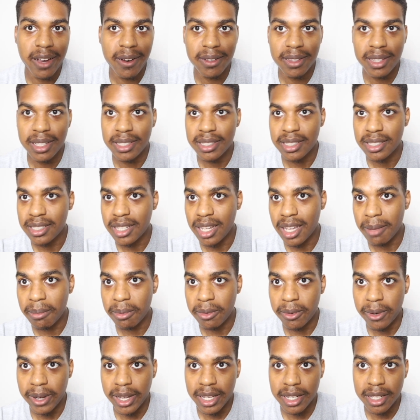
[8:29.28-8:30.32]
everything's just
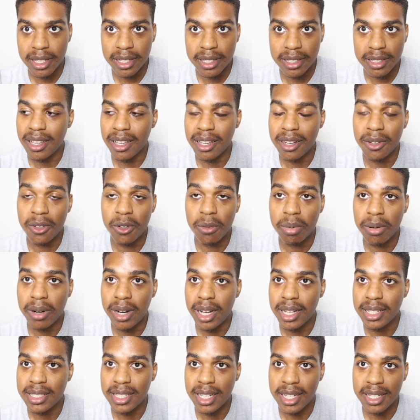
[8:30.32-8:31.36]
upgraded, a new
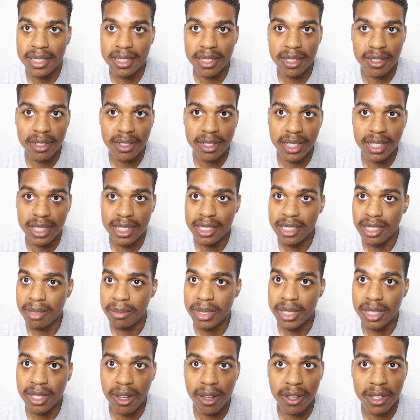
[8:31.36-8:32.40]
processor, it should
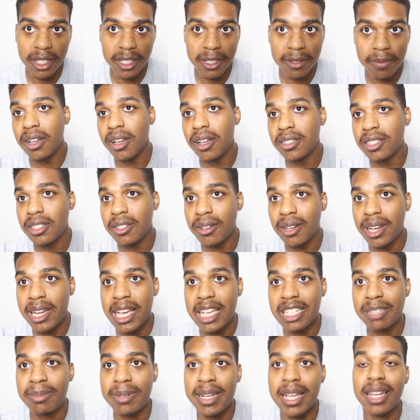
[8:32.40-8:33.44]
be on it. Also,
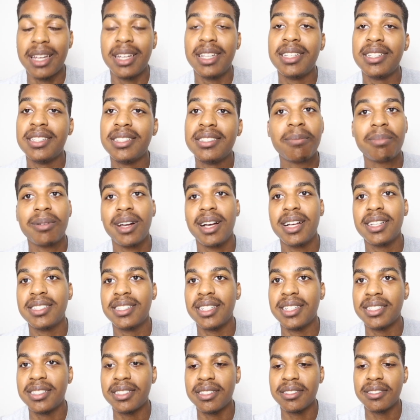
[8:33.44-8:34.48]
last but not least, the
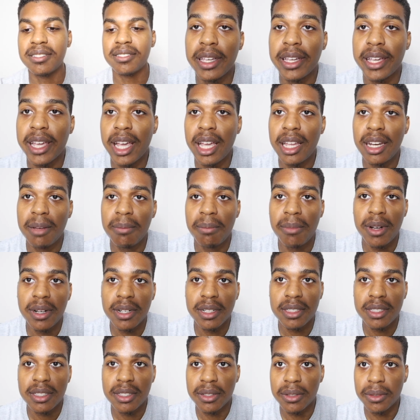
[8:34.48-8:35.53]
processor. The Canon
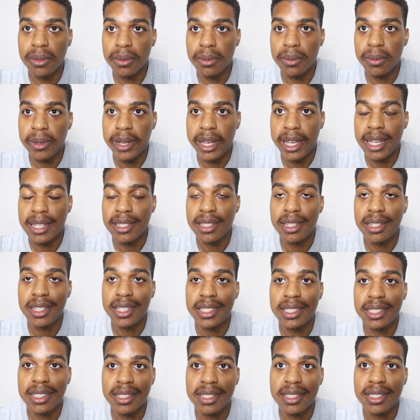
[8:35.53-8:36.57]
Mark two has a
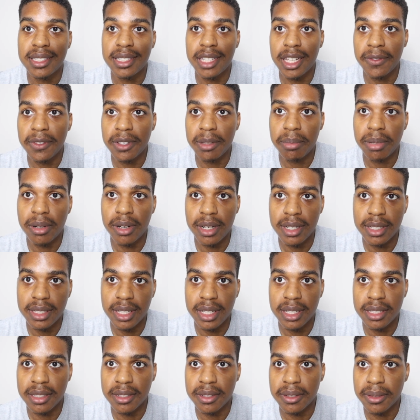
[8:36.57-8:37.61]
DIGIC seven
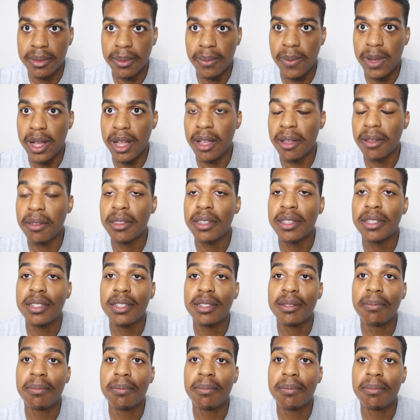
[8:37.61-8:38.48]
processor, while the